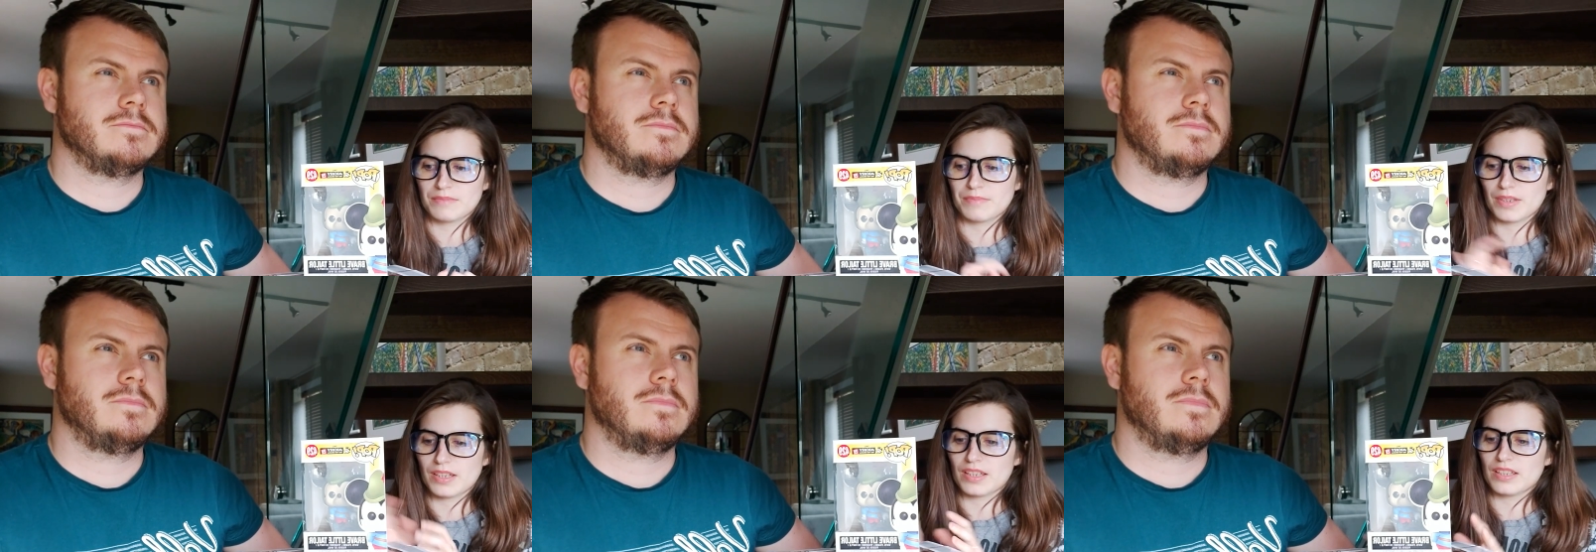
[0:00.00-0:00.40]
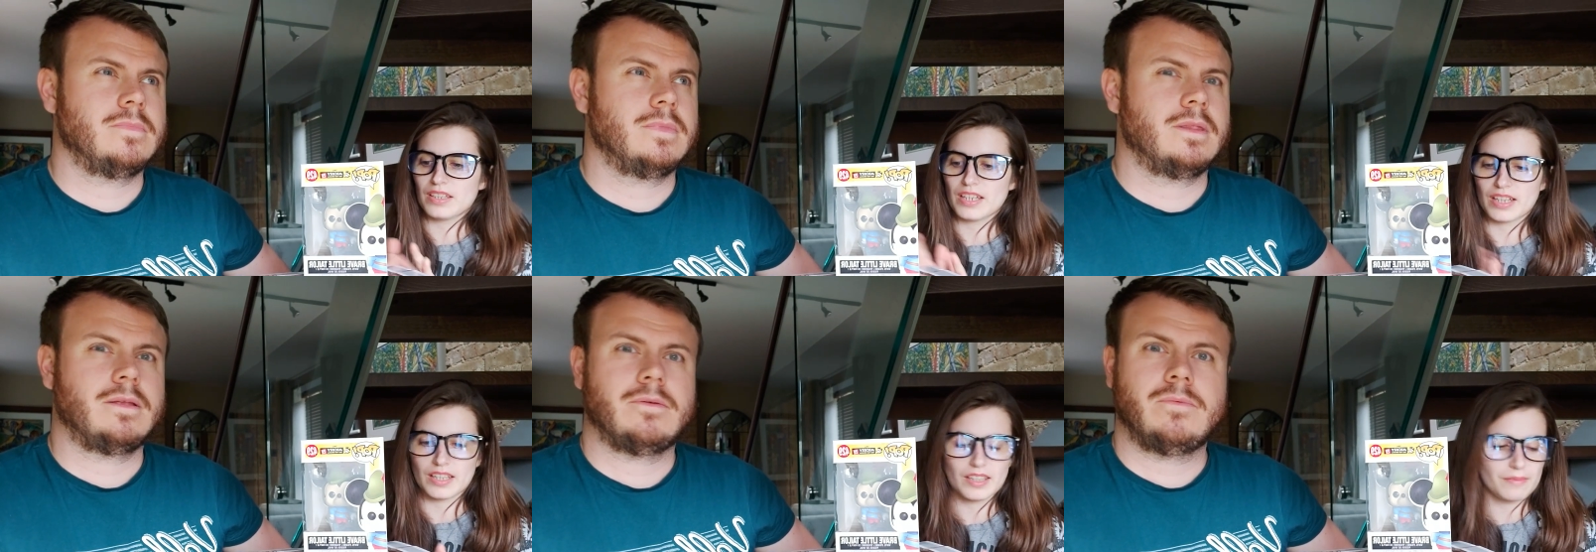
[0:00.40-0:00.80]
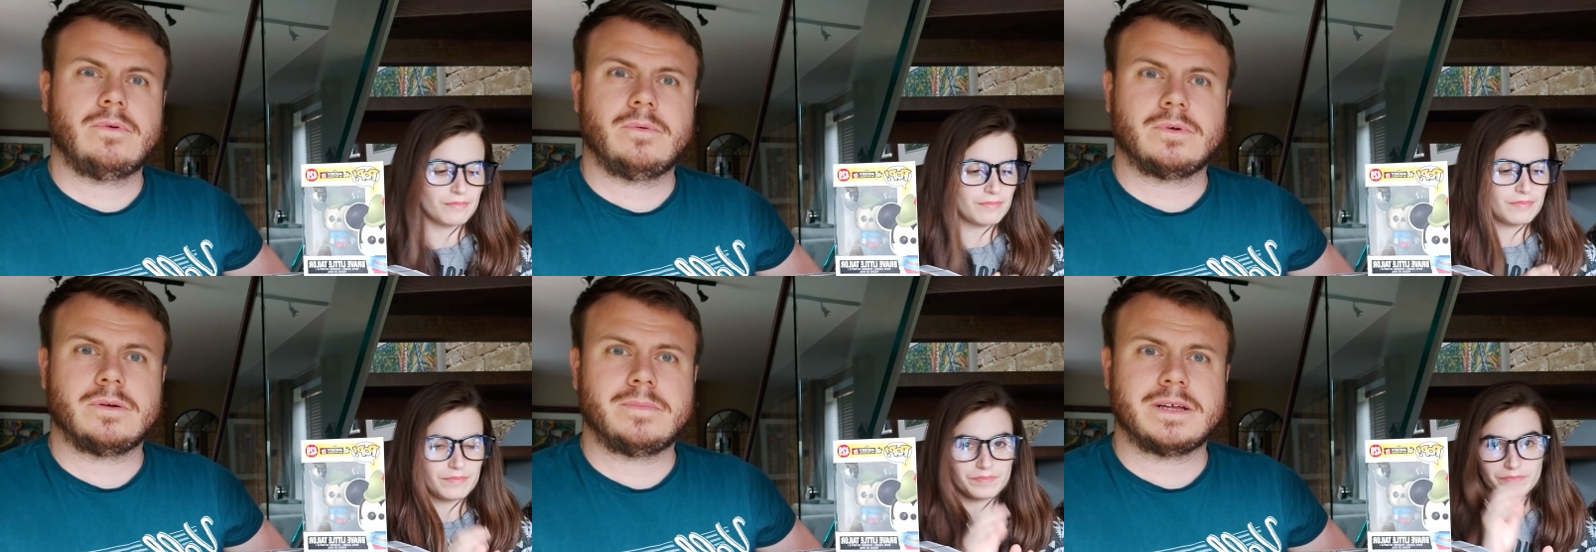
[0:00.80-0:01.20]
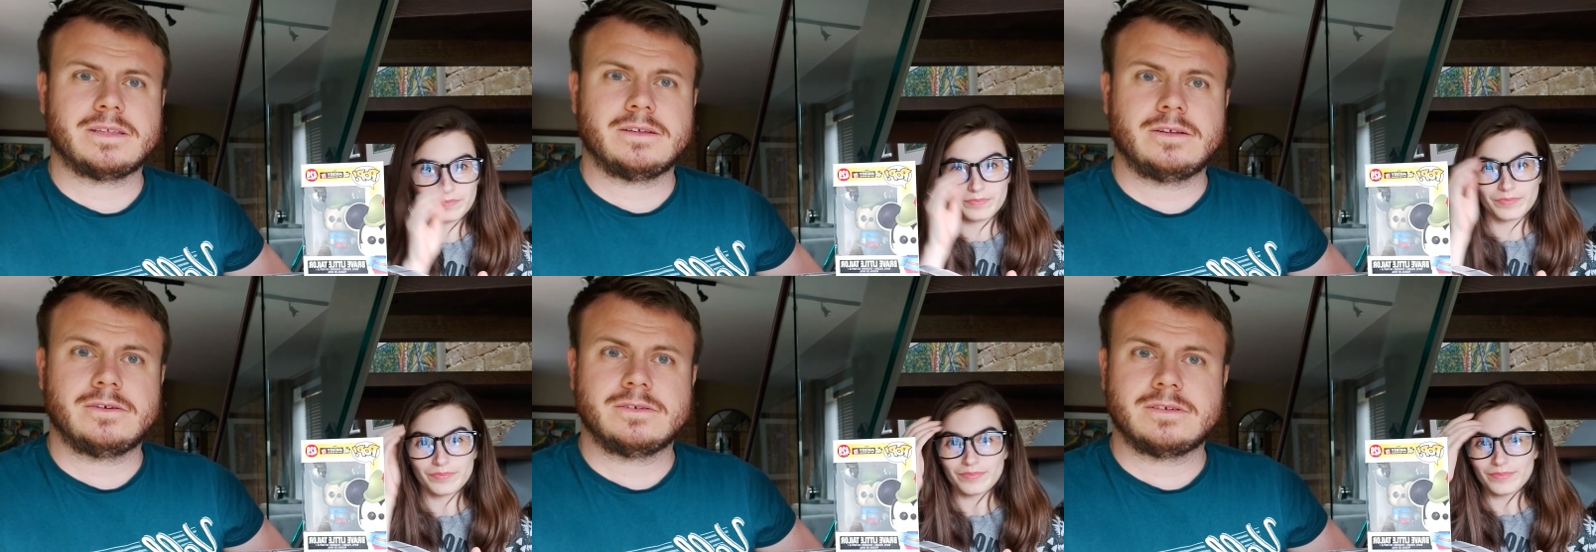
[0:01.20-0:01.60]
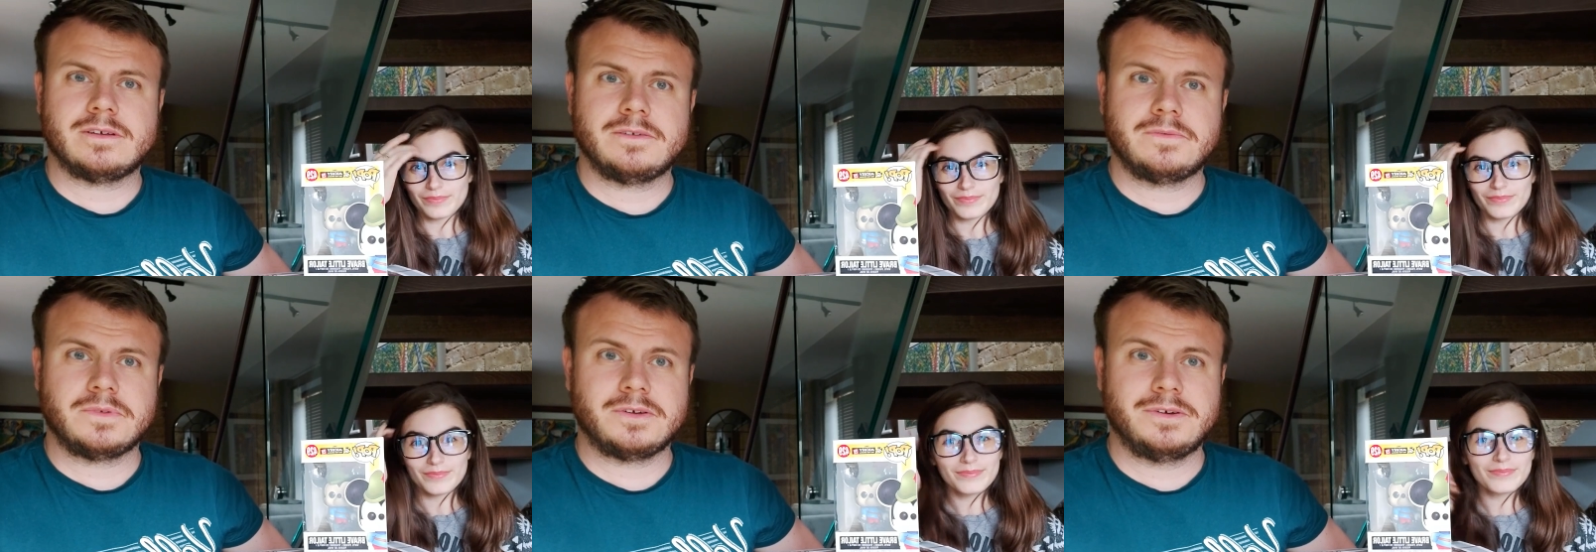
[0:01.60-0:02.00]
Speaker 1: But yeah. Well, we'll come back to those
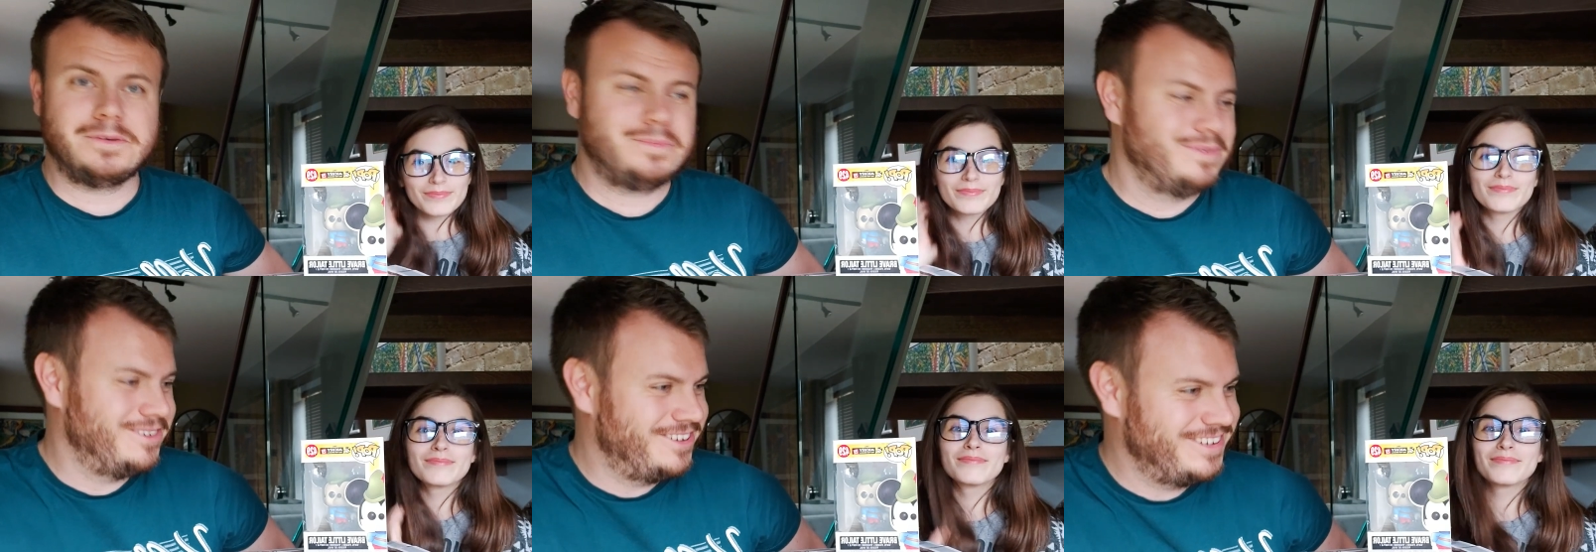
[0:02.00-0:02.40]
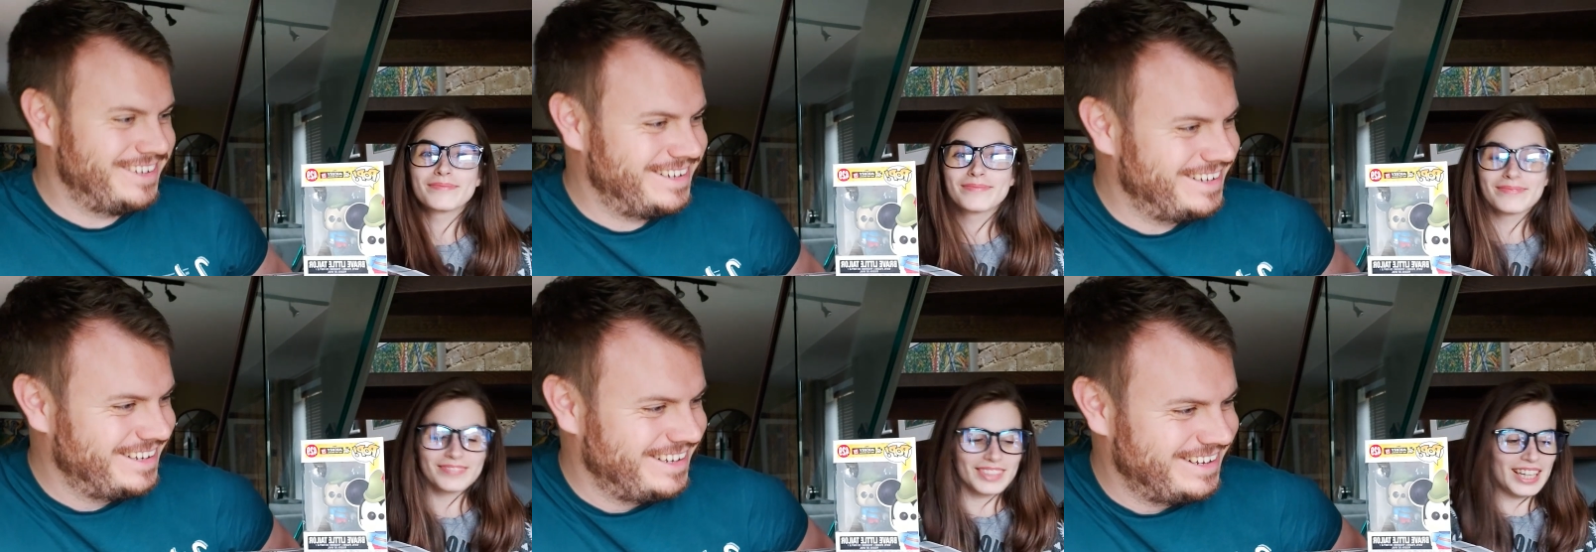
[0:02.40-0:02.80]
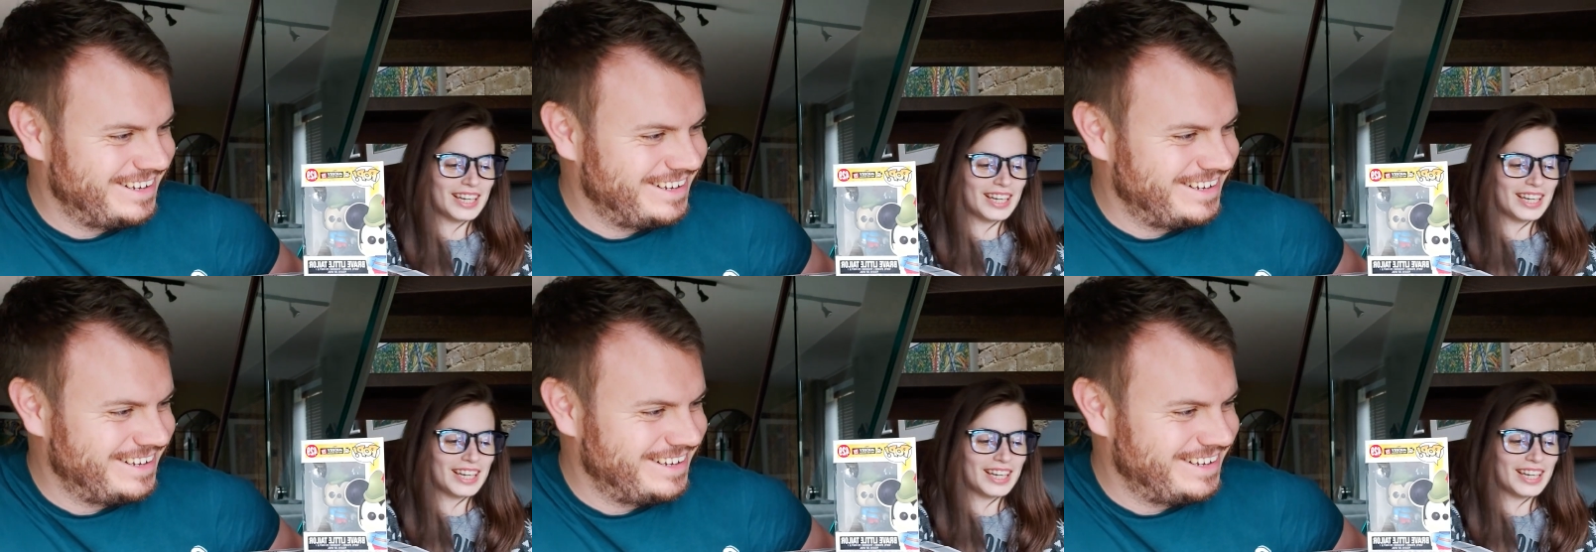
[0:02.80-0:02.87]
another time.